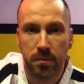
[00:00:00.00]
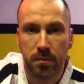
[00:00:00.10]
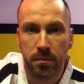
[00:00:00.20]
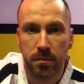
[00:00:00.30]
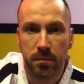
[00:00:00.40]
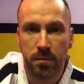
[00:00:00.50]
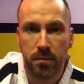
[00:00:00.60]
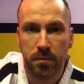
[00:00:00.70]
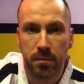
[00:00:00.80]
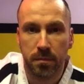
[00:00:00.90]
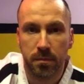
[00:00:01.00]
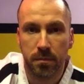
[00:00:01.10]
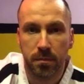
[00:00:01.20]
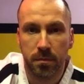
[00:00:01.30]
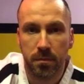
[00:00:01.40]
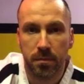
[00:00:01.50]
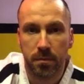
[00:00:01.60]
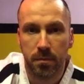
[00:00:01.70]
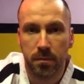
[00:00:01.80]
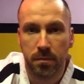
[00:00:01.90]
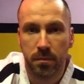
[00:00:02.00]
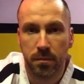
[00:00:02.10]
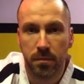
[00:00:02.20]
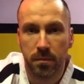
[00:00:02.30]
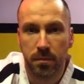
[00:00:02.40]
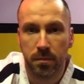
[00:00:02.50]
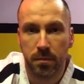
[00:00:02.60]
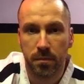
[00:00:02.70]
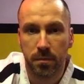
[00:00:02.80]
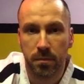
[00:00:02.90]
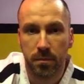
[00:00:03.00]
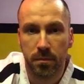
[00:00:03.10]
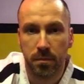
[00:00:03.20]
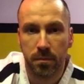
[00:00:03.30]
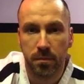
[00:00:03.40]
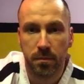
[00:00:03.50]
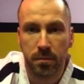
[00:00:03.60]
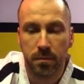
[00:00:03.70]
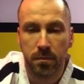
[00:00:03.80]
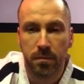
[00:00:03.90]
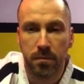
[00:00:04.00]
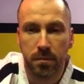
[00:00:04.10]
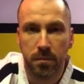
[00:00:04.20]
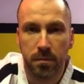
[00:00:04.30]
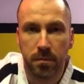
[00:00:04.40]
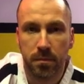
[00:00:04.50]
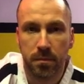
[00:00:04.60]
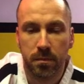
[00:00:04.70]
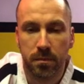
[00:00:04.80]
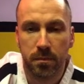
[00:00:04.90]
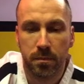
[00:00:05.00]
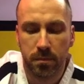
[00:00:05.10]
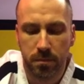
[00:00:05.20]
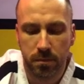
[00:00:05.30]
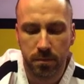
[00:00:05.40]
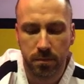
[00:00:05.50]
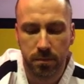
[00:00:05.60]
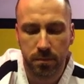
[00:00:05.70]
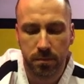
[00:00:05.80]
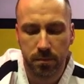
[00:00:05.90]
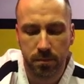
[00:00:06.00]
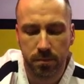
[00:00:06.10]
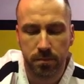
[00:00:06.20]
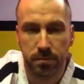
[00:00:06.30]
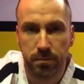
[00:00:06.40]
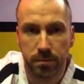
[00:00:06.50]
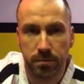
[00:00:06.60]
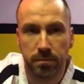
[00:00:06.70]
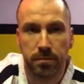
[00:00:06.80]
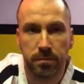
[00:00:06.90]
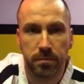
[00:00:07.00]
This person isn't speaking.